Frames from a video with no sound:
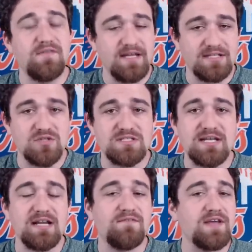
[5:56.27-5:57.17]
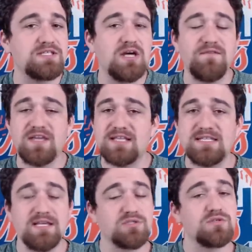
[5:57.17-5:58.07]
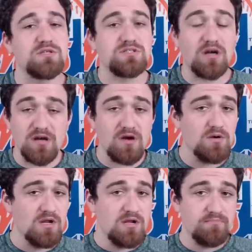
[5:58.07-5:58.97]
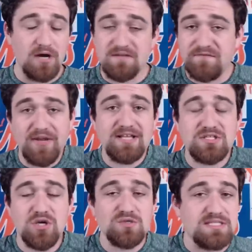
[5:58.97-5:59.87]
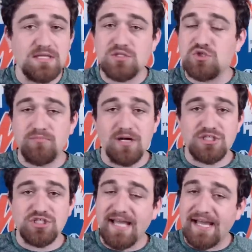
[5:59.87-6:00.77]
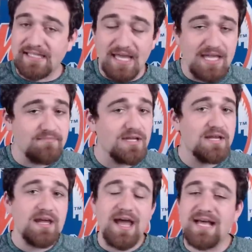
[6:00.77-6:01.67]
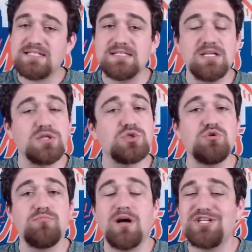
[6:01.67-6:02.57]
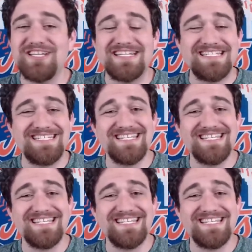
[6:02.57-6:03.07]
Vientos got a face-off against Jesus Luzardo, but Vientos didn't do much in that game, hasn't done too much. He had a